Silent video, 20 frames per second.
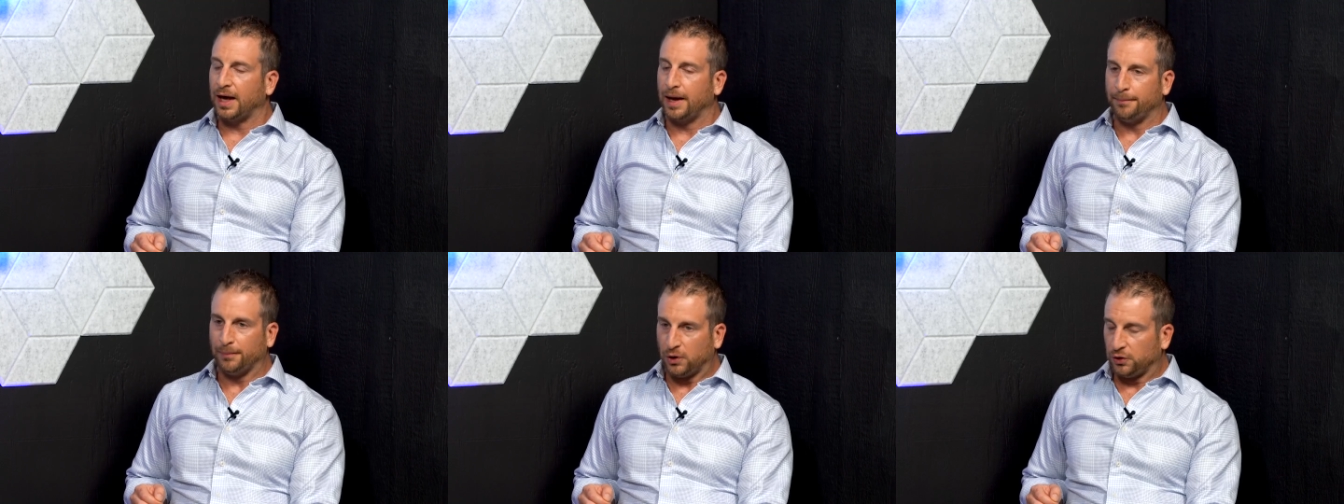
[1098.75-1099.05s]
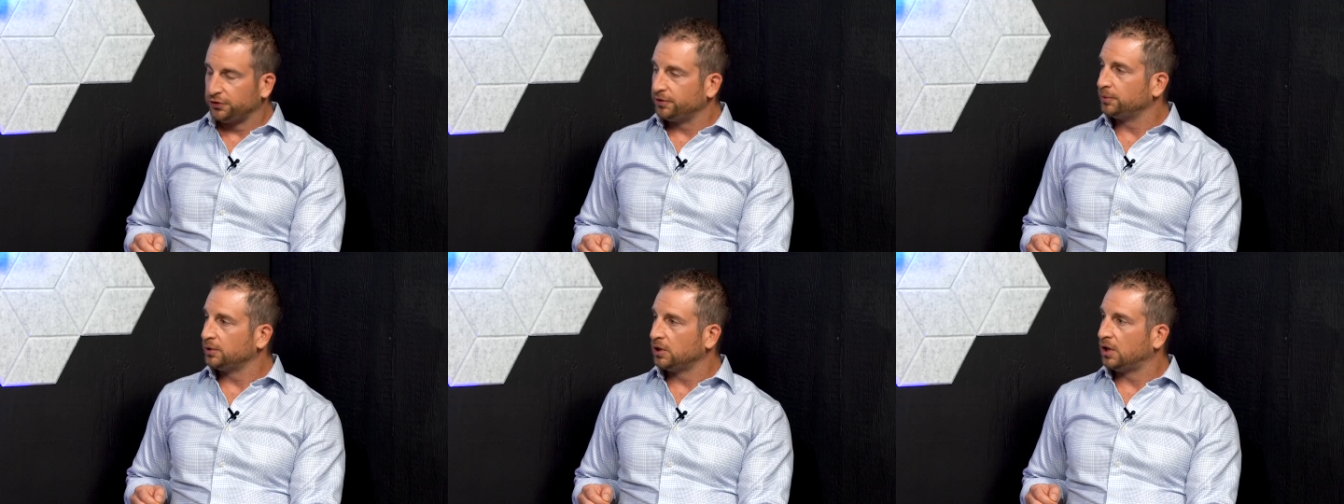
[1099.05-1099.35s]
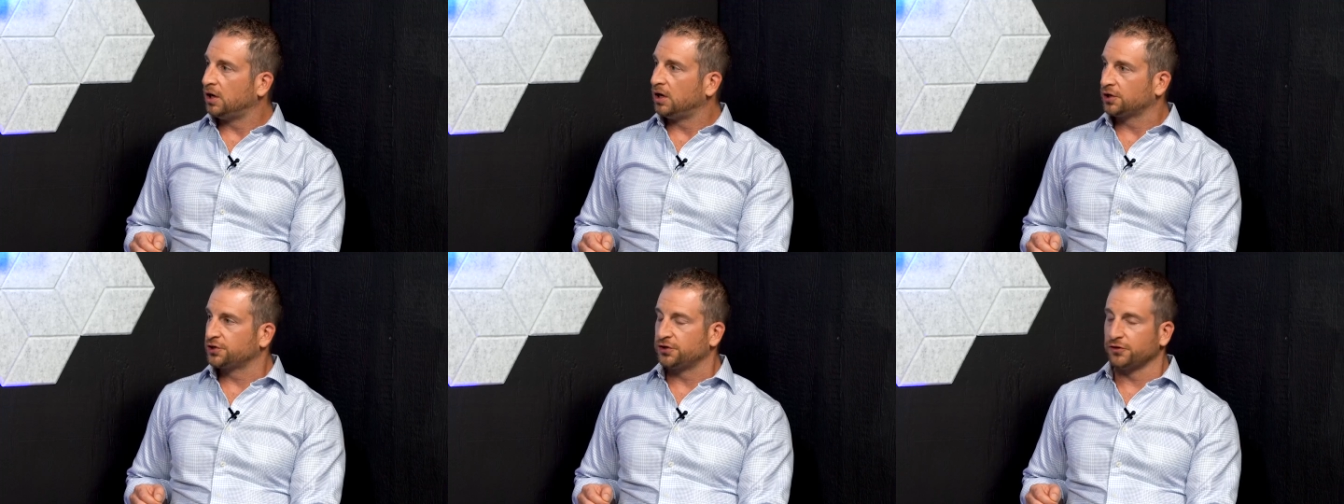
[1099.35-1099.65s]
at
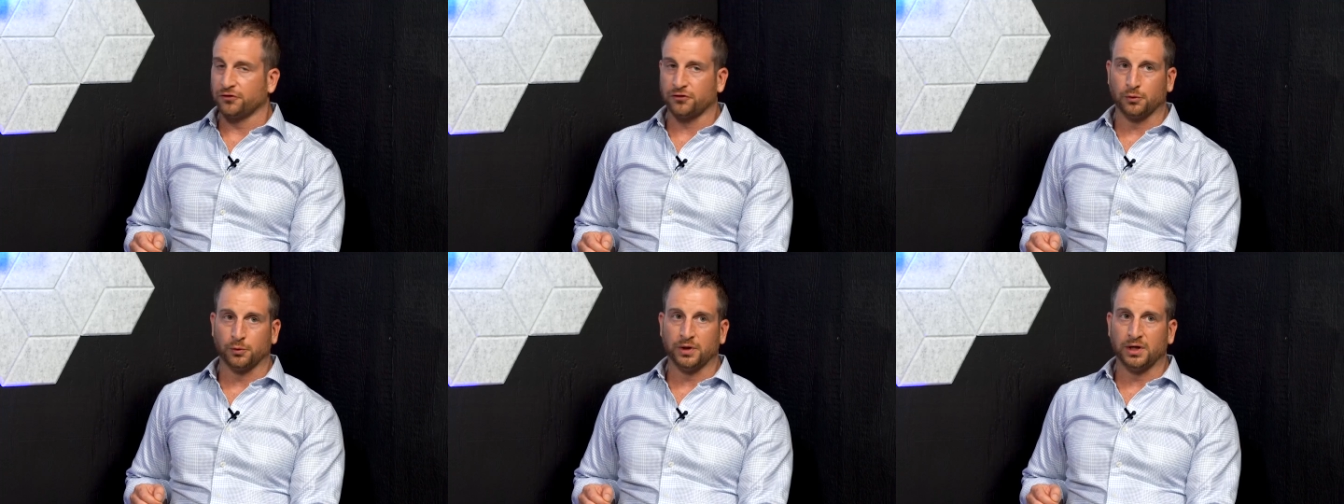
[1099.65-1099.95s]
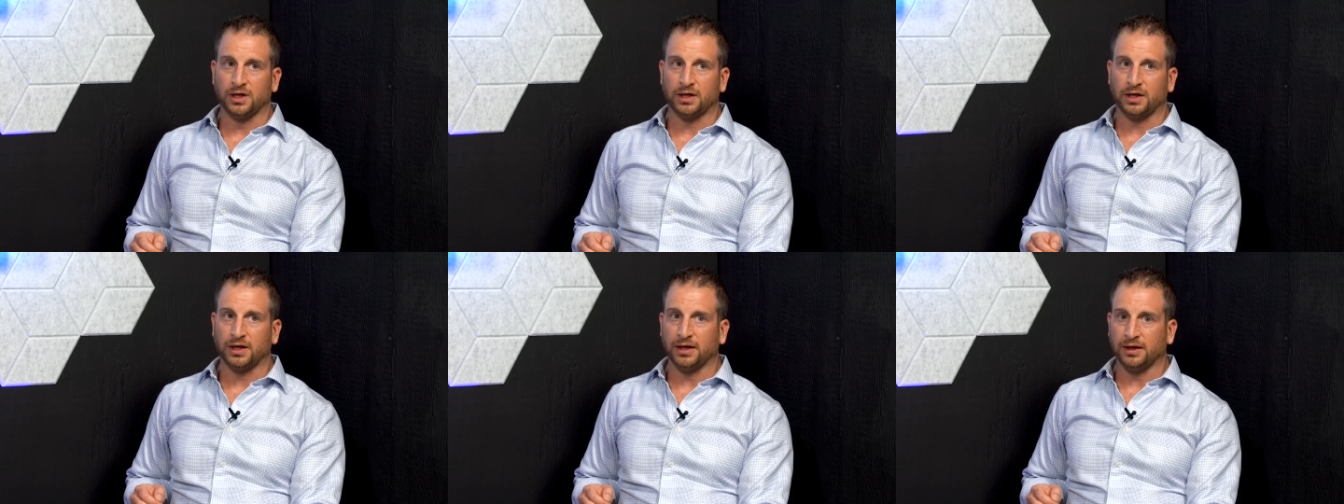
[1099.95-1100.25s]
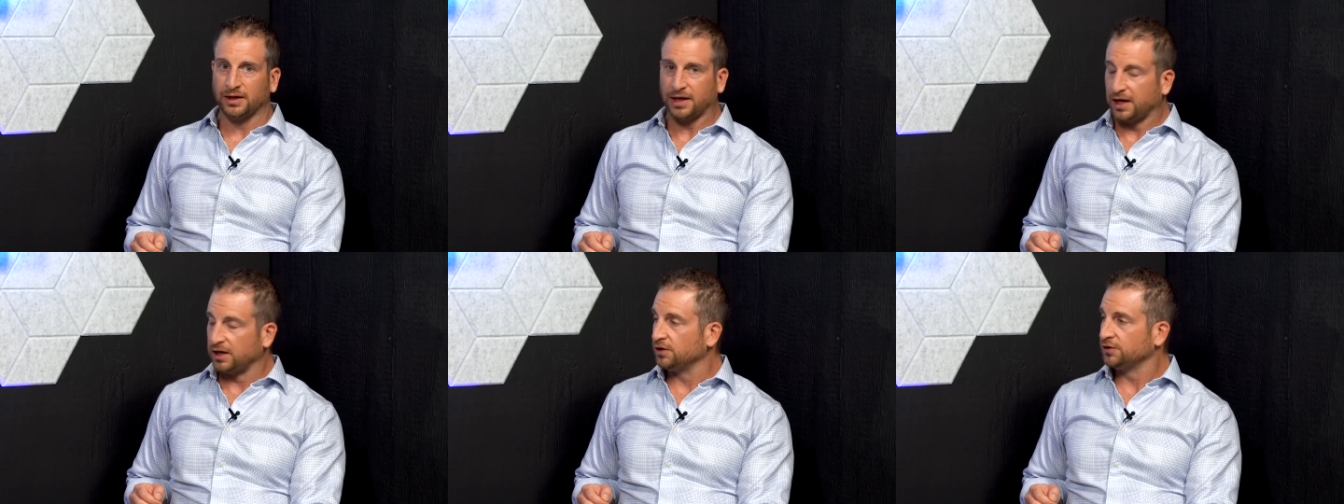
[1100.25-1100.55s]
multiple auctions a week
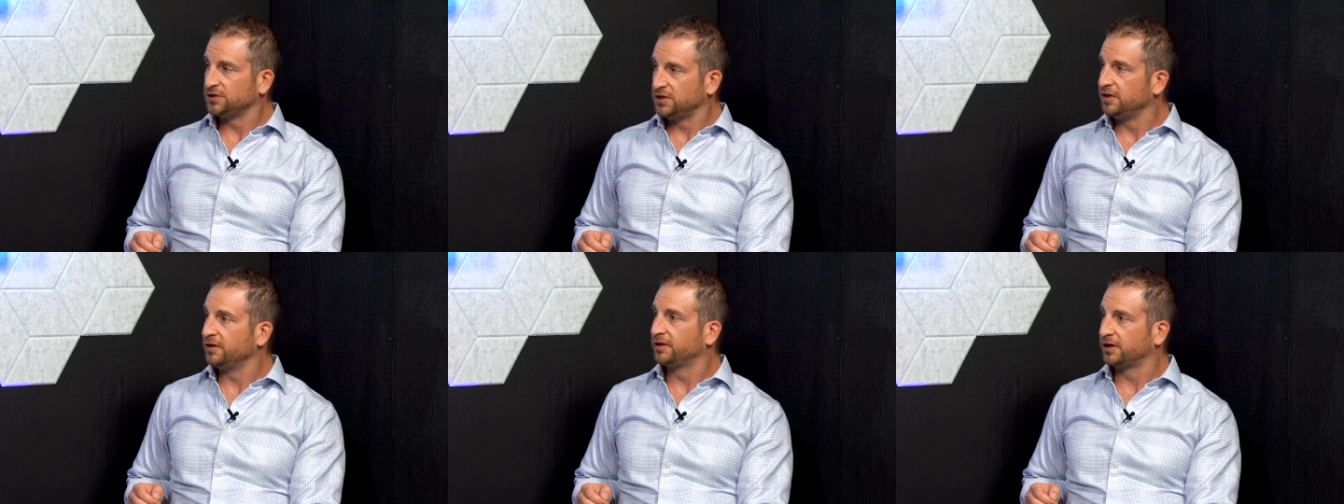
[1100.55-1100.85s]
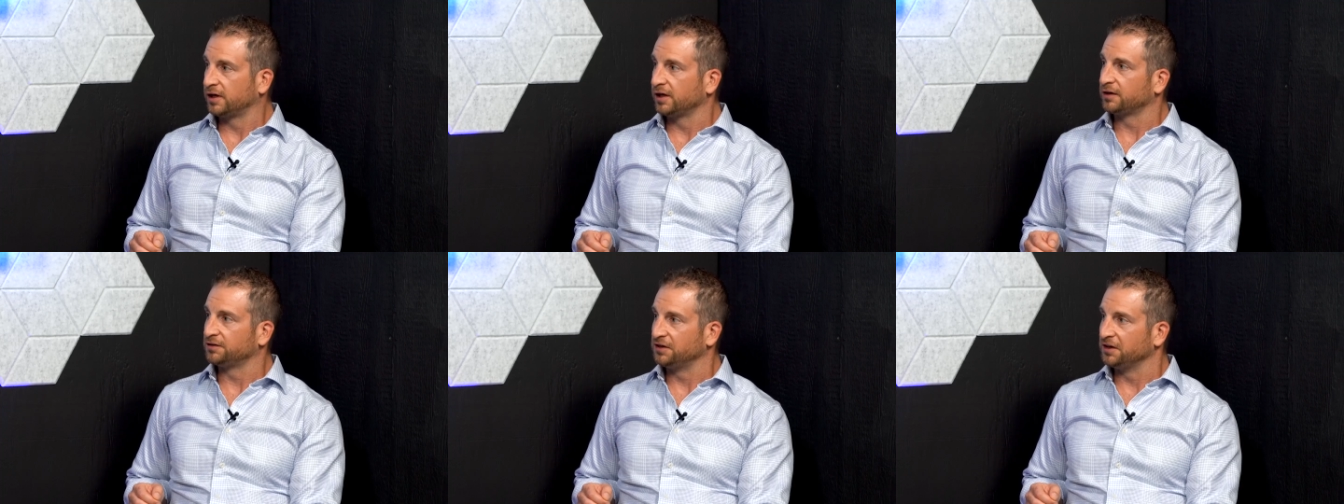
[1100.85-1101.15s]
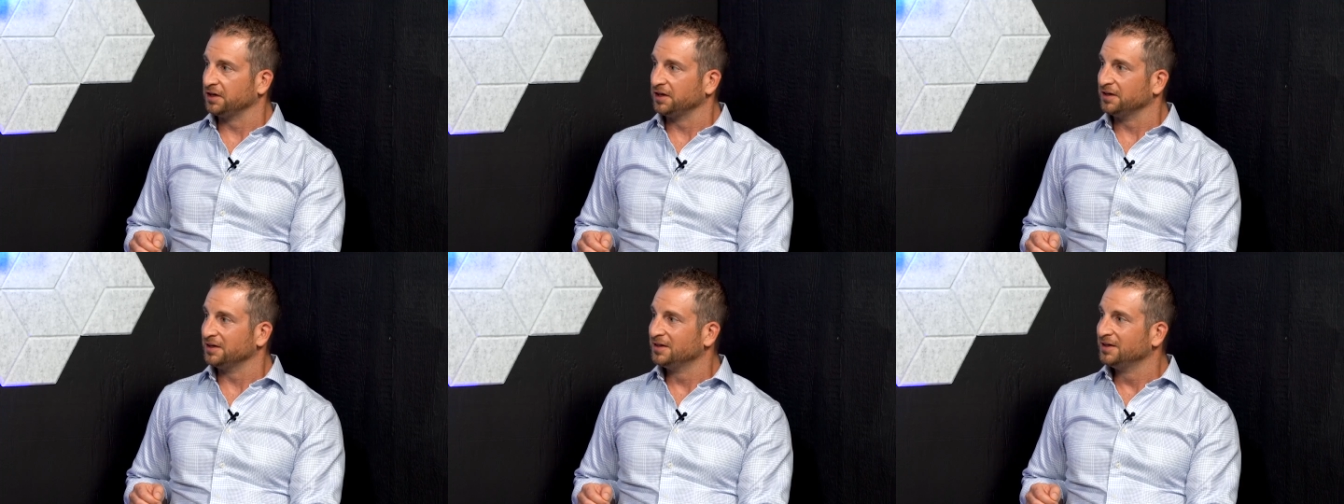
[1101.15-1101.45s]
and get your teeth
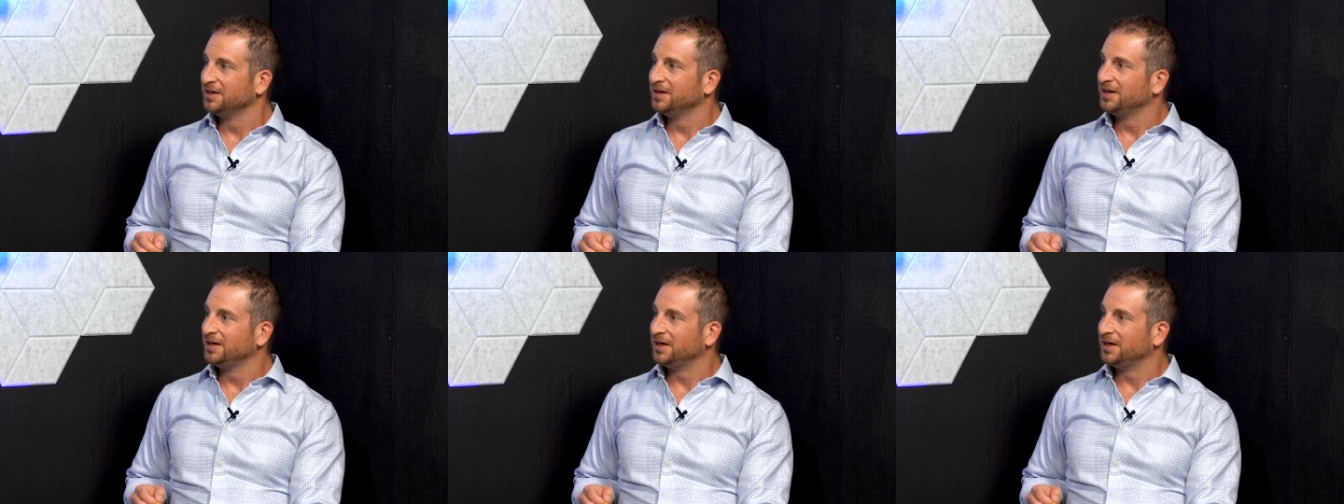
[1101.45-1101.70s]
kicked in